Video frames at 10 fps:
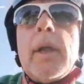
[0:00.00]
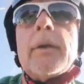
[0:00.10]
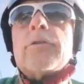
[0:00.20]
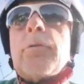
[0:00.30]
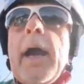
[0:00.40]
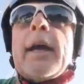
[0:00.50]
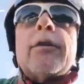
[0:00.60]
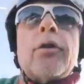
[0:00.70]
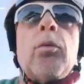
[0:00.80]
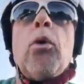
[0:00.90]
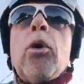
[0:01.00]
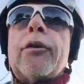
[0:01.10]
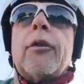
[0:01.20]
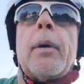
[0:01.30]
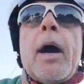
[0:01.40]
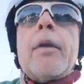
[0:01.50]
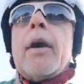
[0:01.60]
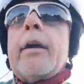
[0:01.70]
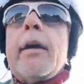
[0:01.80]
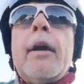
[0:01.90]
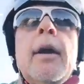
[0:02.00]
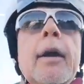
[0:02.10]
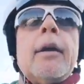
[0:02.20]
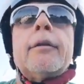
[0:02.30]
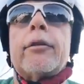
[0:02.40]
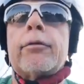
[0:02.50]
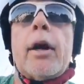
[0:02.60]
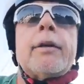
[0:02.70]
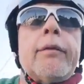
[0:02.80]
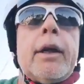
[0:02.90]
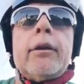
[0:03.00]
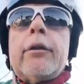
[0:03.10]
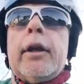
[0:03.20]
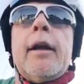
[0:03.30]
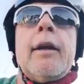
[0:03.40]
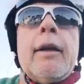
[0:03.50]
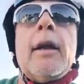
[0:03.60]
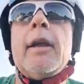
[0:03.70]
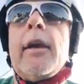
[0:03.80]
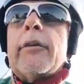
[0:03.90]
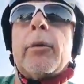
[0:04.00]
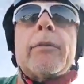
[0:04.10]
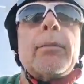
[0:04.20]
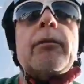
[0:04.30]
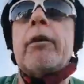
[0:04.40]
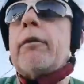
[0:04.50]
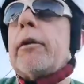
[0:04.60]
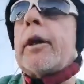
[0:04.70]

drags towards them other destructive energy. So we have to be very, very